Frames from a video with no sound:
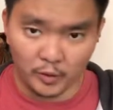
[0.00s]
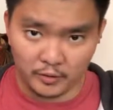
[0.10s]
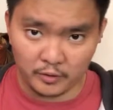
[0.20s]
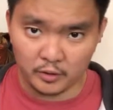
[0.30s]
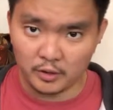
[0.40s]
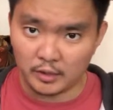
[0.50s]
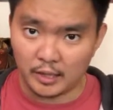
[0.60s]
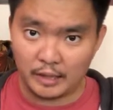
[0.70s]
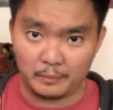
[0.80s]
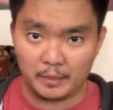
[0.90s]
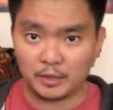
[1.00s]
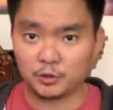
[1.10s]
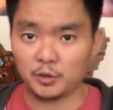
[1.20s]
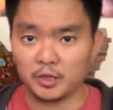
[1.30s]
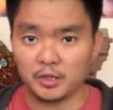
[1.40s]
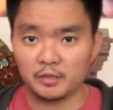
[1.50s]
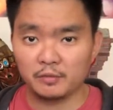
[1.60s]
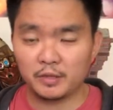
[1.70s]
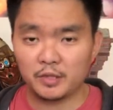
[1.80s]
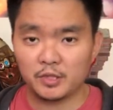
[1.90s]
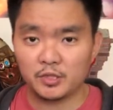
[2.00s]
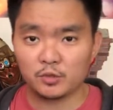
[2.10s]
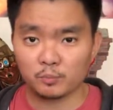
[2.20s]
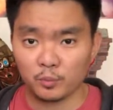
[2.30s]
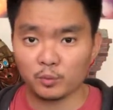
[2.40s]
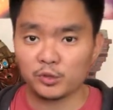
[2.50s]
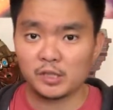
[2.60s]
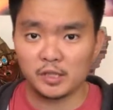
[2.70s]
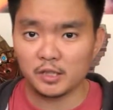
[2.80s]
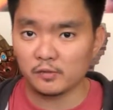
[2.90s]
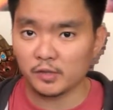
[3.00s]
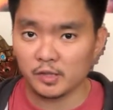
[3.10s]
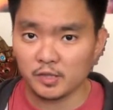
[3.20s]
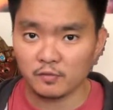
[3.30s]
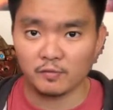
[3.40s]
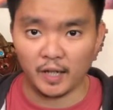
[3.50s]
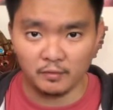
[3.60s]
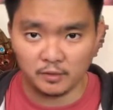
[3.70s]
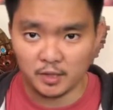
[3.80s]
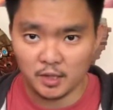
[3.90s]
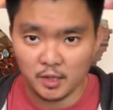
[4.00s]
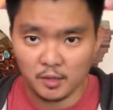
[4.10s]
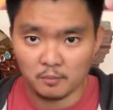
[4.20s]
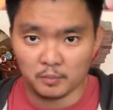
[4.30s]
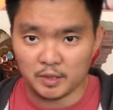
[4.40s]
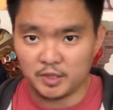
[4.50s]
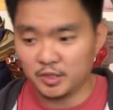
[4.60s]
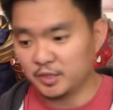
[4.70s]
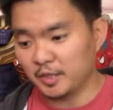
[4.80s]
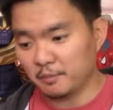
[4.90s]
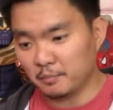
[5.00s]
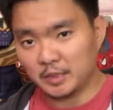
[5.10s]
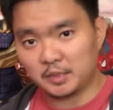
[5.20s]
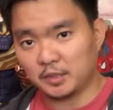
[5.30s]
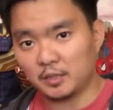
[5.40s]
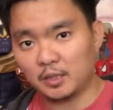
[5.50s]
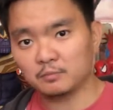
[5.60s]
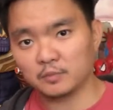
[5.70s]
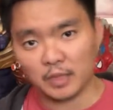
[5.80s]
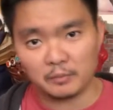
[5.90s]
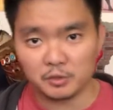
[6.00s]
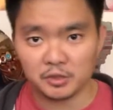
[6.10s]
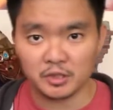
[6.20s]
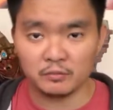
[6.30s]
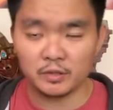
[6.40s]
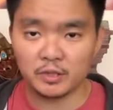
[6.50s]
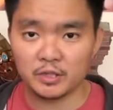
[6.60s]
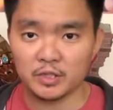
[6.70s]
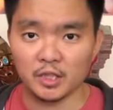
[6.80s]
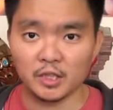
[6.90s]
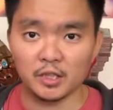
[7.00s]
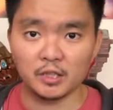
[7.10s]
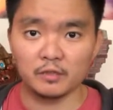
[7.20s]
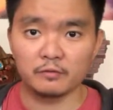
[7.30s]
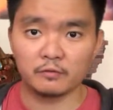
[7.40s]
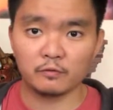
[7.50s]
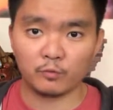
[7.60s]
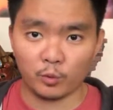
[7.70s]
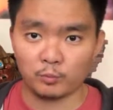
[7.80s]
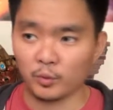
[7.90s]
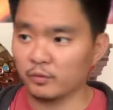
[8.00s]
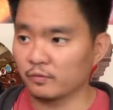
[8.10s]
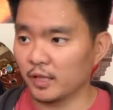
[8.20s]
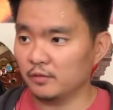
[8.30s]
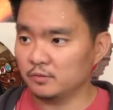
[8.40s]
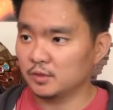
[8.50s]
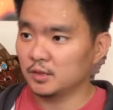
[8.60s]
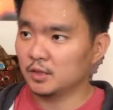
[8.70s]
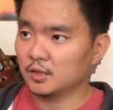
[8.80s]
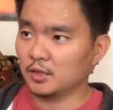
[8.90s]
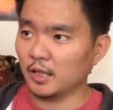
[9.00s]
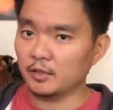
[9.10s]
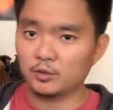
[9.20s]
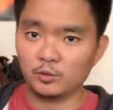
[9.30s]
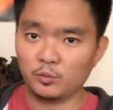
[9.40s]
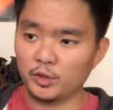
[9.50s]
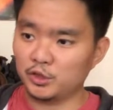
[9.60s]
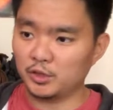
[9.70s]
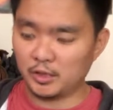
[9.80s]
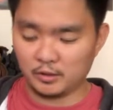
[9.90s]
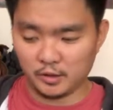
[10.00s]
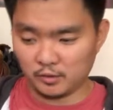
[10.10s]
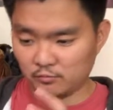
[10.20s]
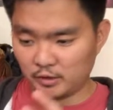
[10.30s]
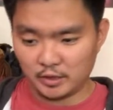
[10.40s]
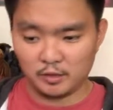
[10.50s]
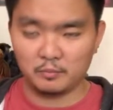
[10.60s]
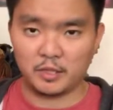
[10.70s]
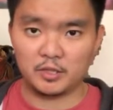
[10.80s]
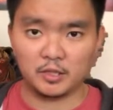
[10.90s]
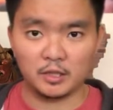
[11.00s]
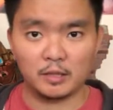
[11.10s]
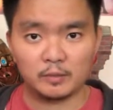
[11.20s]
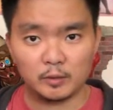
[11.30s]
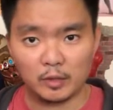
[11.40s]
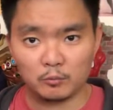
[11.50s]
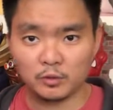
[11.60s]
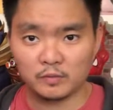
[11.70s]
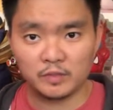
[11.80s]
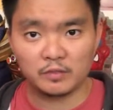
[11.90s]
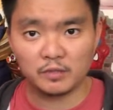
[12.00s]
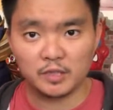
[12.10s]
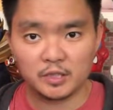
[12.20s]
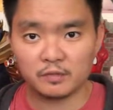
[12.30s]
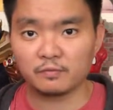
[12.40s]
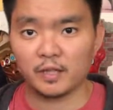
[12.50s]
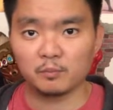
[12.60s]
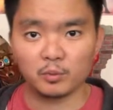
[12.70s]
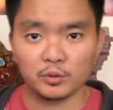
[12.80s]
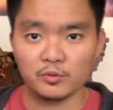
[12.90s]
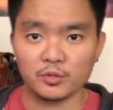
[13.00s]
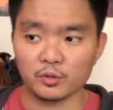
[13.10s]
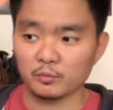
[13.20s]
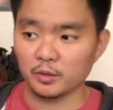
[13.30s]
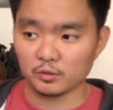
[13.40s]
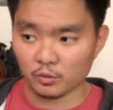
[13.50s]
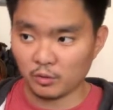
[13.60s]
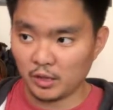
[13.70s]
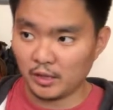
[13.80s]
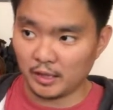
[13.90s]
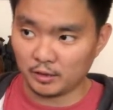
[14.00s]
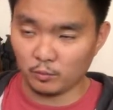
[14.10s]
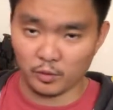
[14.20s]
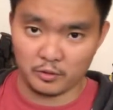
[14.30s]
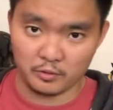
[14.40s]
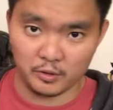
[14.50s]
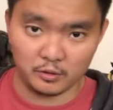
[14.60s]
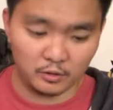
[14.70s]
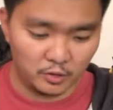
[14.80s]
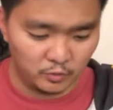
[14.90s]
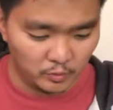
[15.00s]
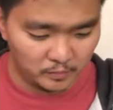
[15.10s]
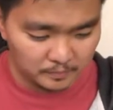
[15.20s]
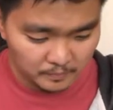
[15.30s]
weathering, I'm actually giving this, supposedly giving this a 5, but since they messed it up, I'm just giving this a 4.5. I do wish that they didn't mess that up, I would have given this a 5.0 because I really like the weathering on this one.